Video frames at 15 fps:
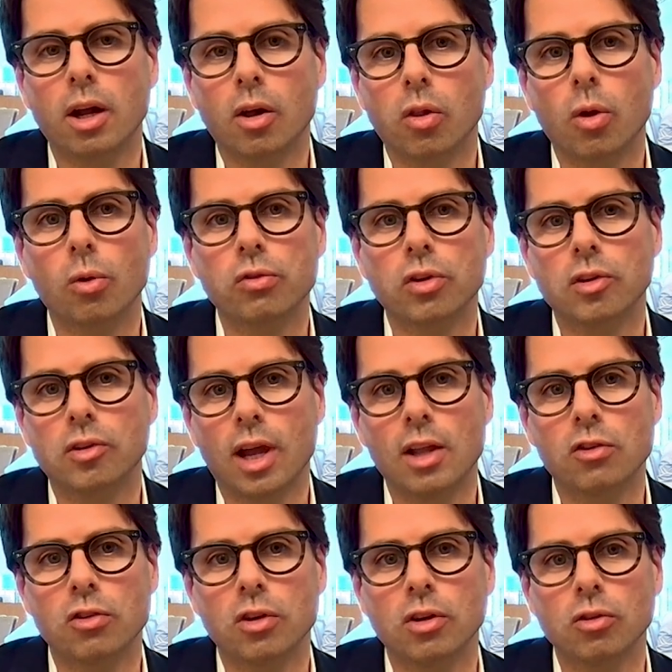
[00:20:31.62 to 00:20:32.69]
close
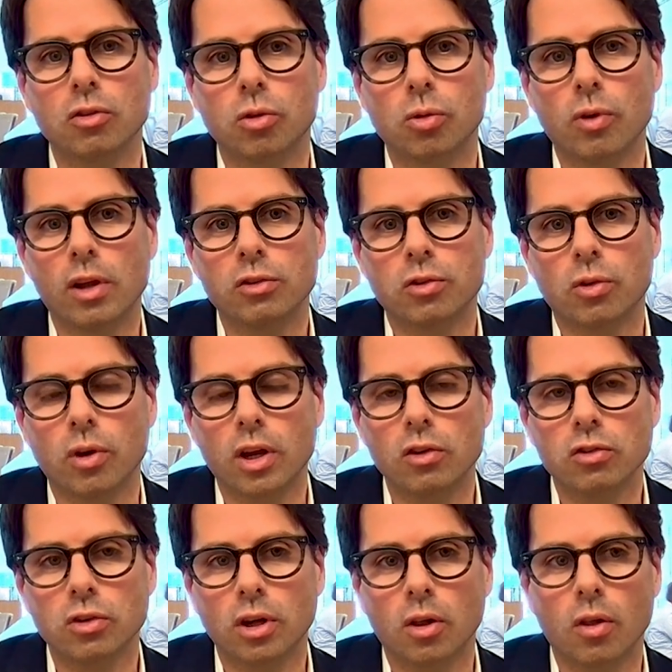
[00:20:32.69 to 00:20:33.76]
attention to
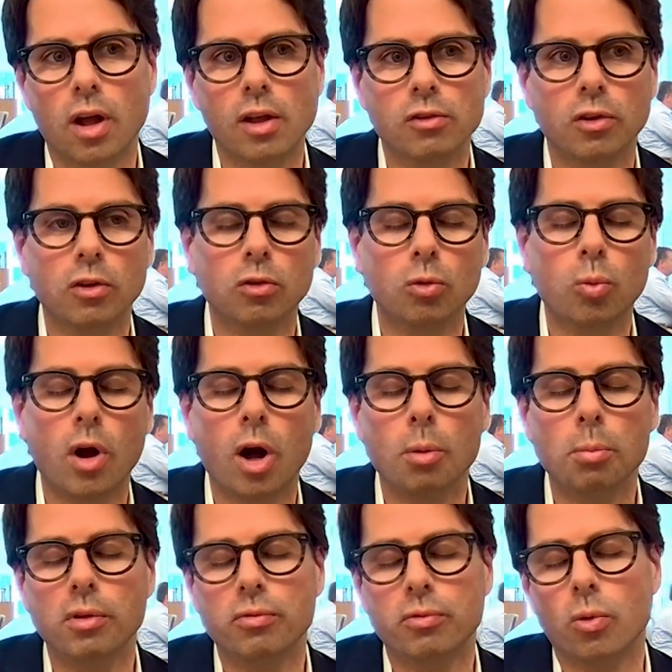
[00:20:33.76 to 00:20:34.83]
restoration clauses well
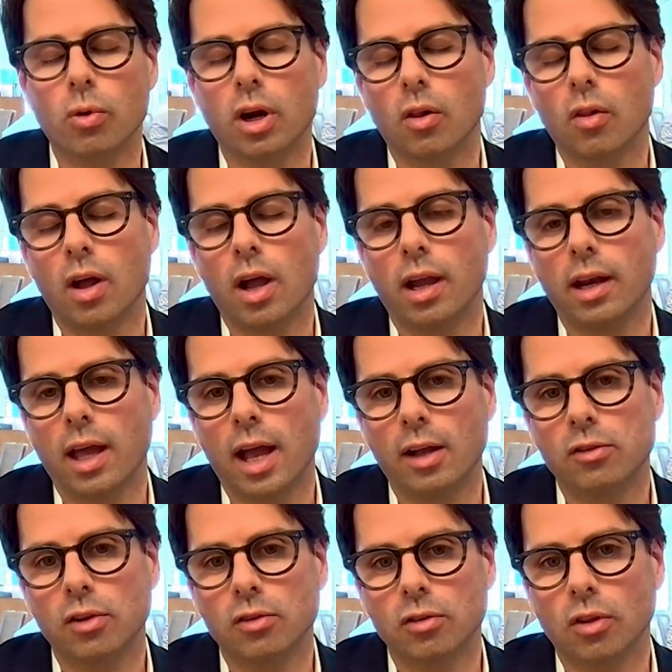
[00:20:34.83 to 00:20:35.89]
before a client
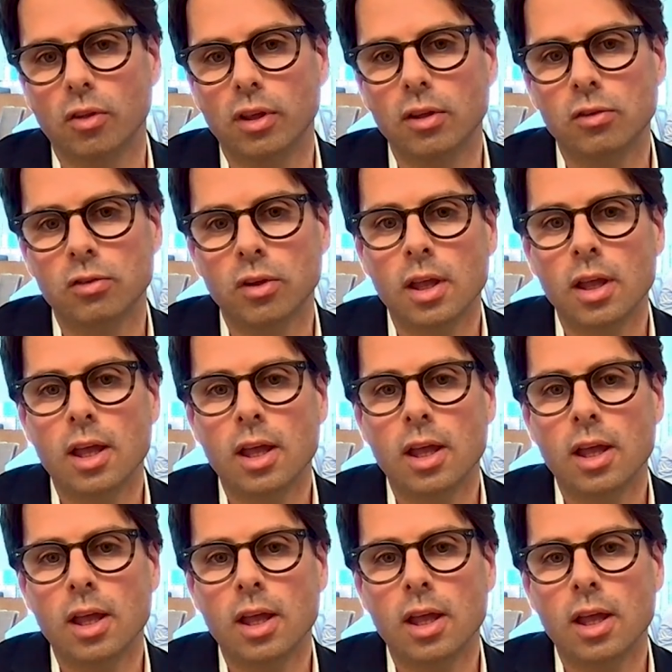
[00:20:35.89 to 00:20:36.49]
exits a lease